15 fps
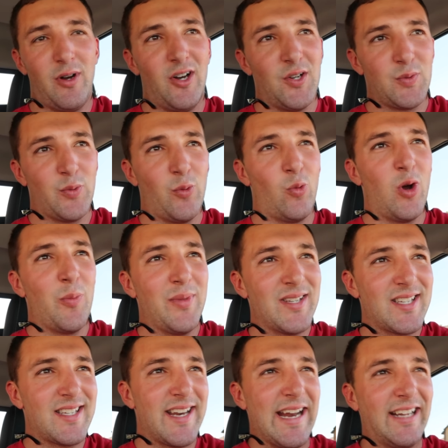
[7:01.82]
possible. One
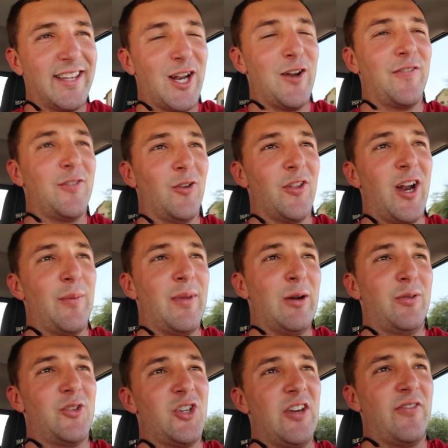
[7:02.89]
mistake that I feel that I
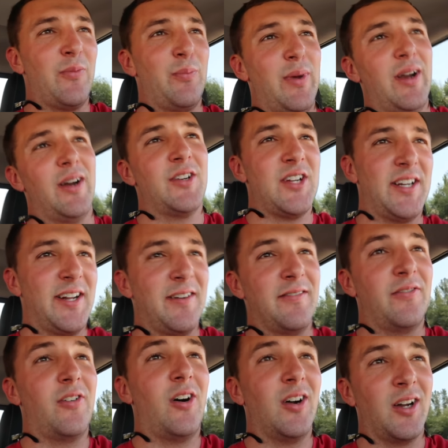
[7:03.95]
made with Chief and Bears, I
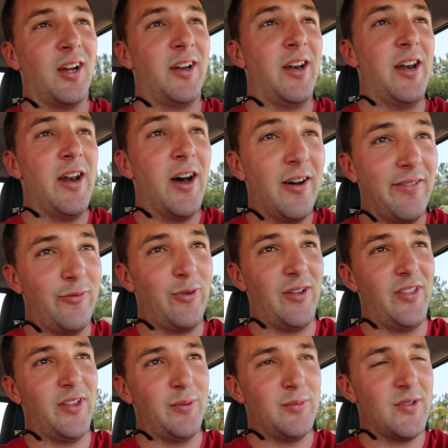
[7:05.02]
didn't vlog enough
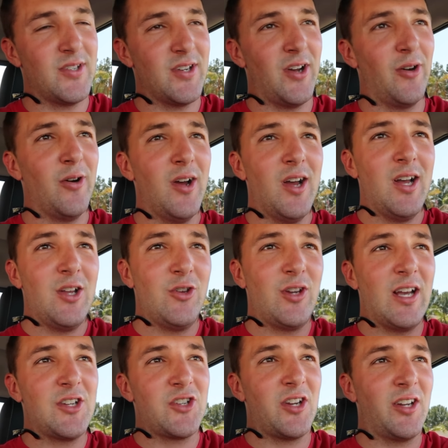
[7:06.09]
with them. So
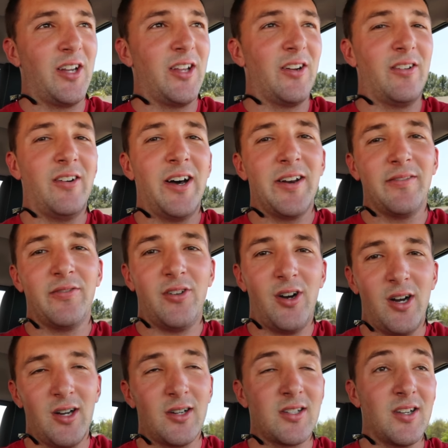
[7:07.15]
you guys are gonna get a lot of
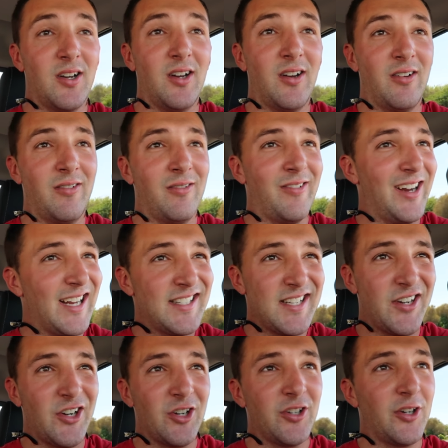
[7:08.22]
vlogs. Uh, like I
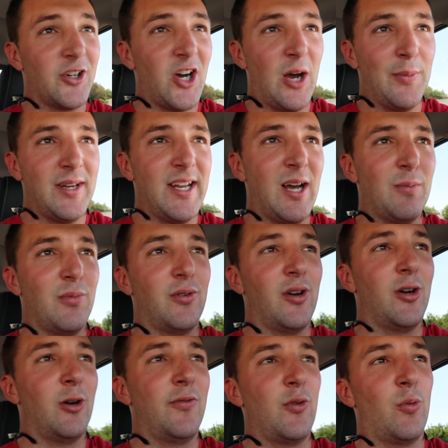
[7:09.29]
said earlier, comment down
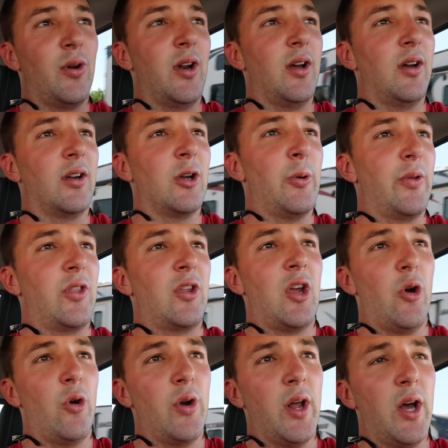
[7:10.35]
below if you wanna go with
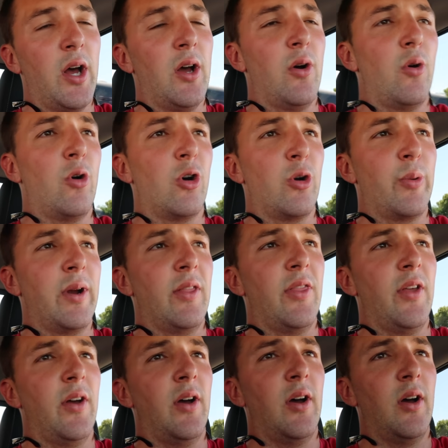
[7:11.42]
Kona or
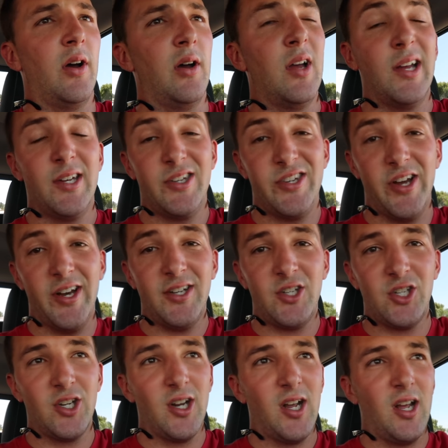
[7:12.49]
with uh,
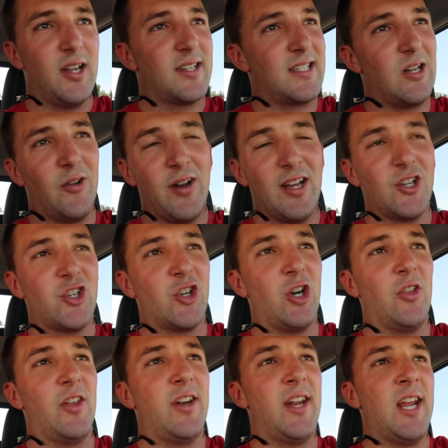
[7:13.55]
Dutch. Still not sure
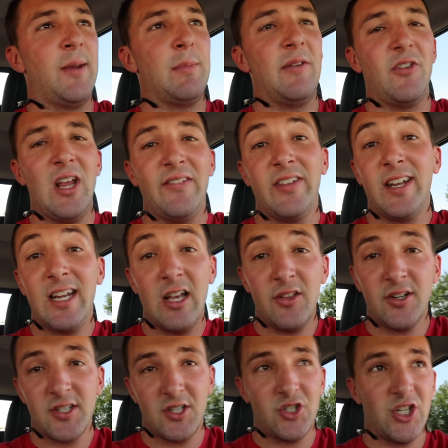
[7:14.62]
on the name. And if you have any
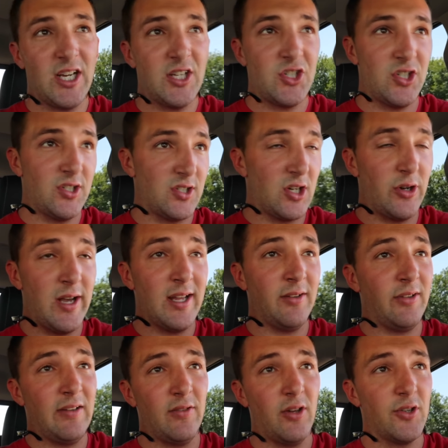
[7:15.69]
other suggestions, go ahead
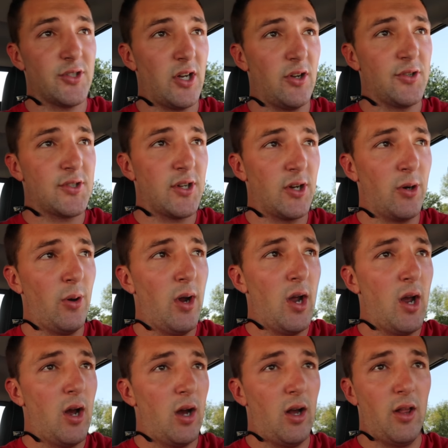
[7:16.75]
and leave those also.
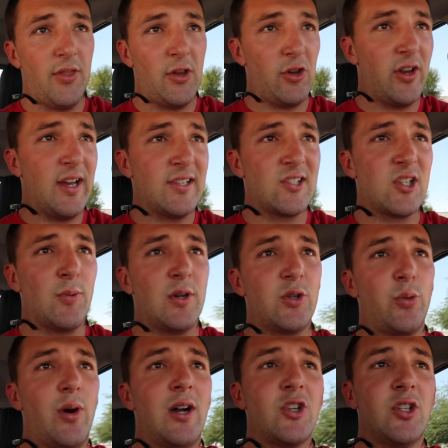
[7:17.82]
Uh, thank you guys so
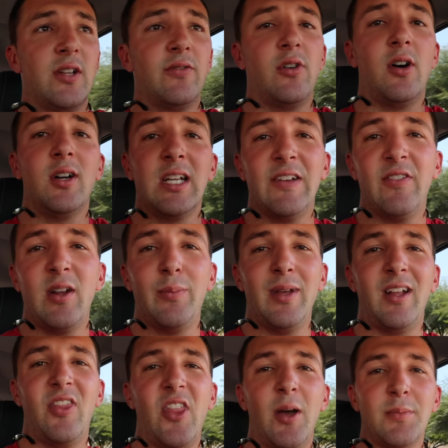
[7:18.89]
much for watching the vlog. Give it a
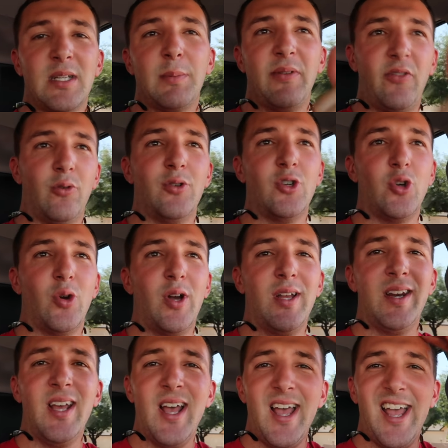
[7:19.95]
big thumbs up if you
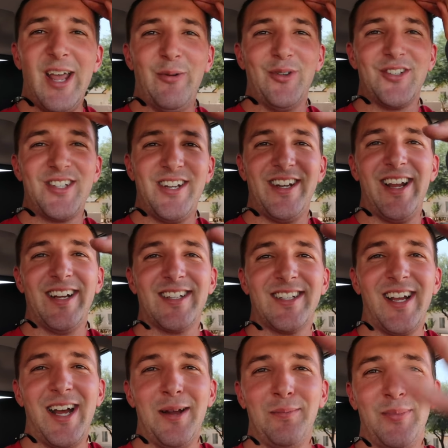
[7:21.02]
enjoyed, and we'll see you next
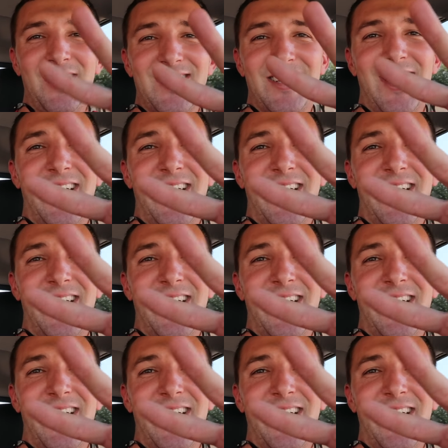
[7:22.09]
time. Peace,